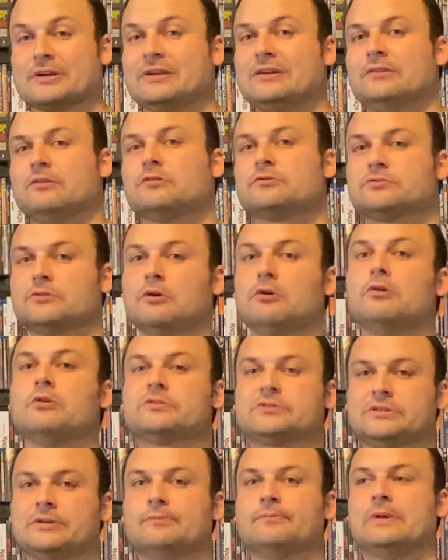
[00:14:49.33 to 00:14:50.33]
He looks
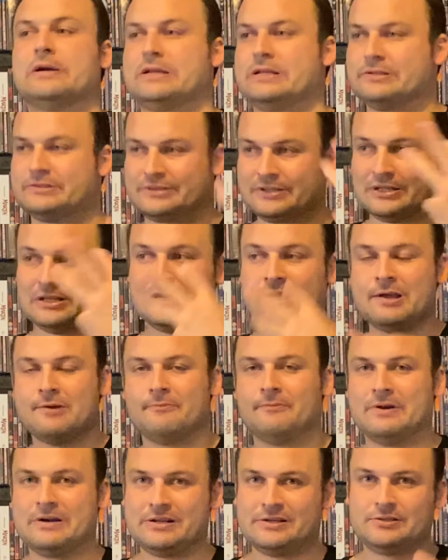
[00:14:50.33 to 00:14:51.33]
awesome when he's
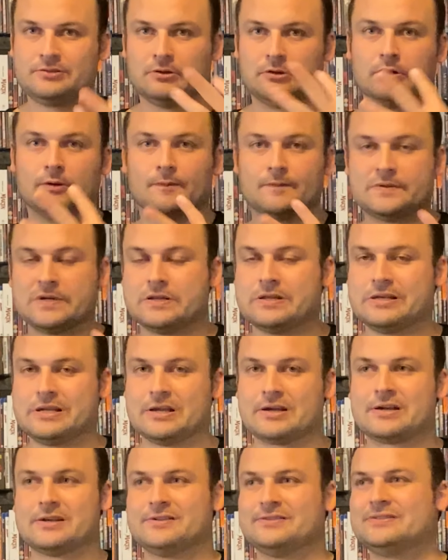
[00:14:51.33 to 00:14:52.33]
when he's done up so that
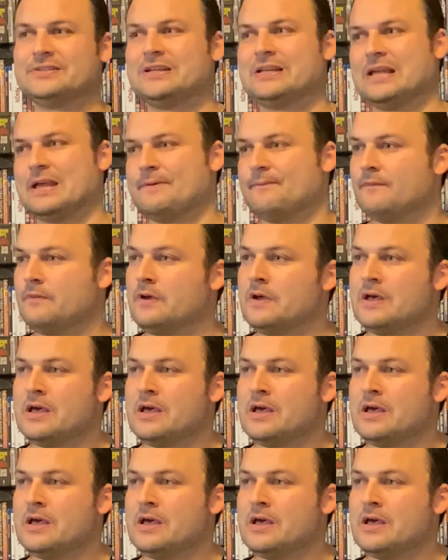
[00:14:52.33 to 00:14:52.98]
you can see him.